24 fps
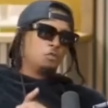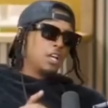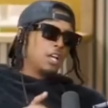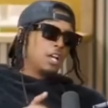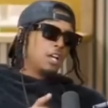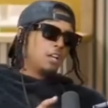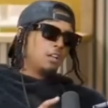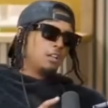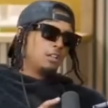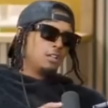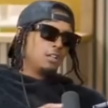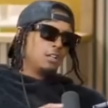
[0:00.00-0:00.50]
Then you
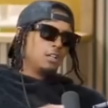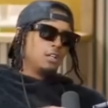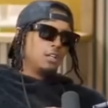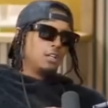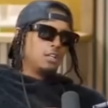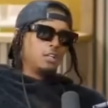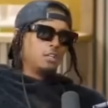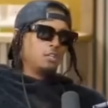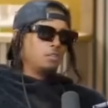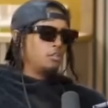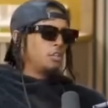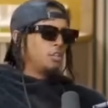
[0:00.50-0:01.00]
got
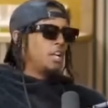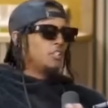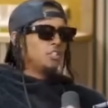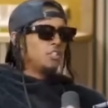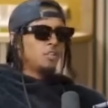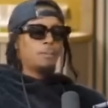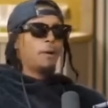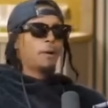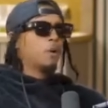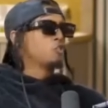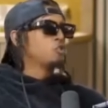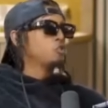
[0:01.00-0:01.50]
uh you
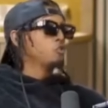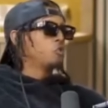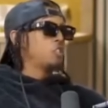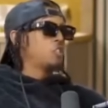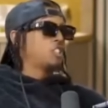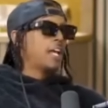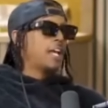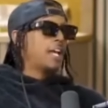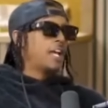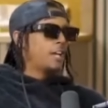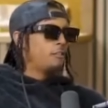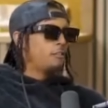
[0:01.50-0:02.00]
got your personal
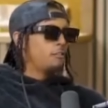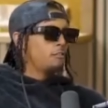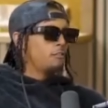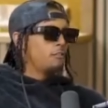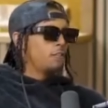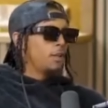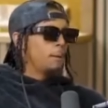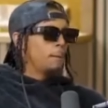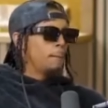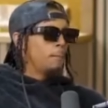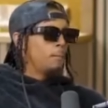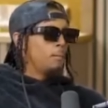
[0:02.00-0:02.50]
staff.
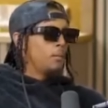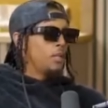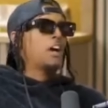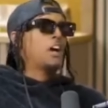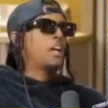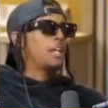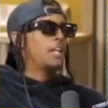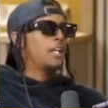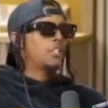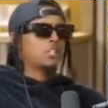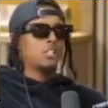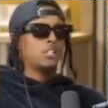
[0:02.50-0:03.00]

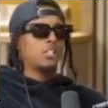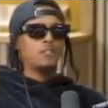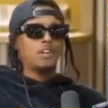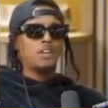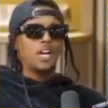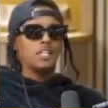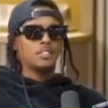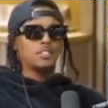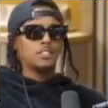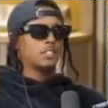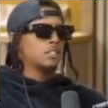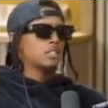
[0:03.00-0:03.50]
Financial yeah.
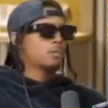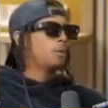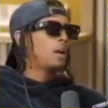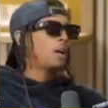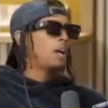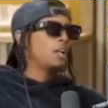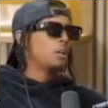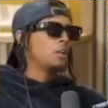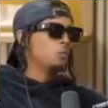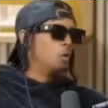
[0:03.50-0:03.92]
advisor is